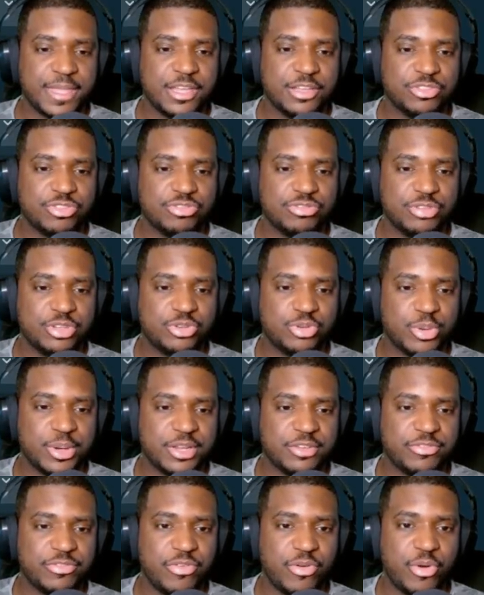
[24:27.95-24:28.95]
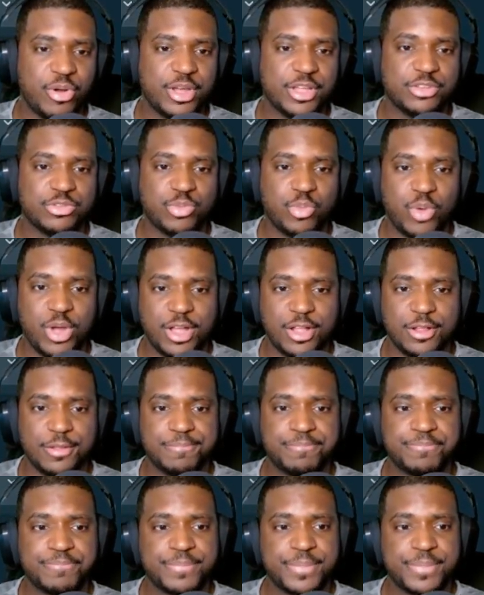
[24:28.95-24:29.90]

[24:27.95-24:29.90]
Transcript: 324 as well.